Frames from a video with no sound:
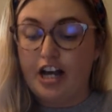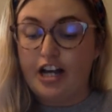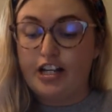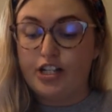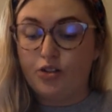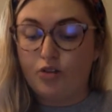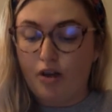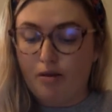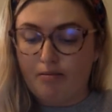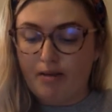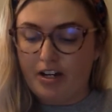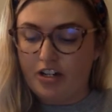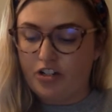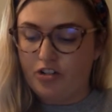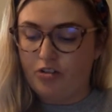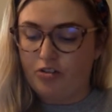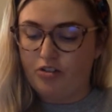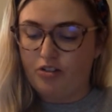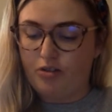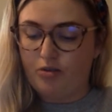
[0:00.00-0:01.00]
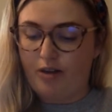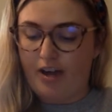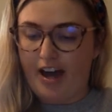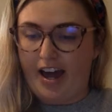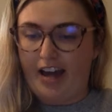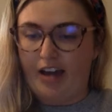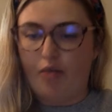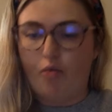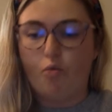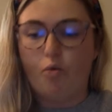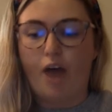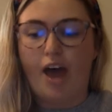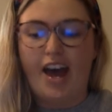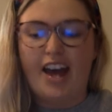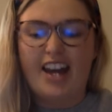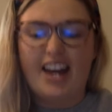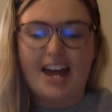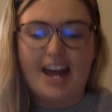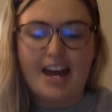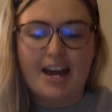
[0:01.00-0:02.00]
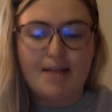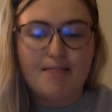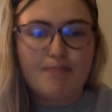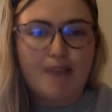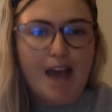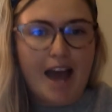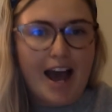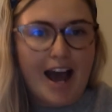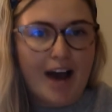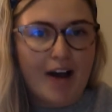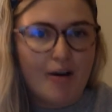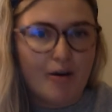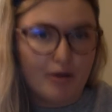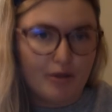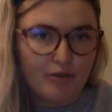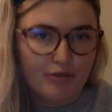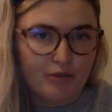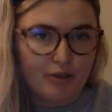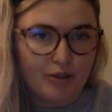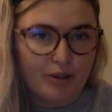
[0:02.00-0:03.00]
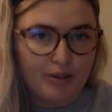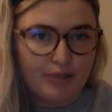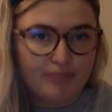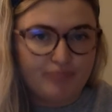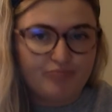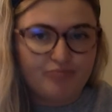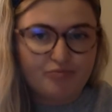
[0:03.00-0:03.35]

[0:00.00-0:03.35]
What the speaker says: sweep my shoes away, wet and powerful.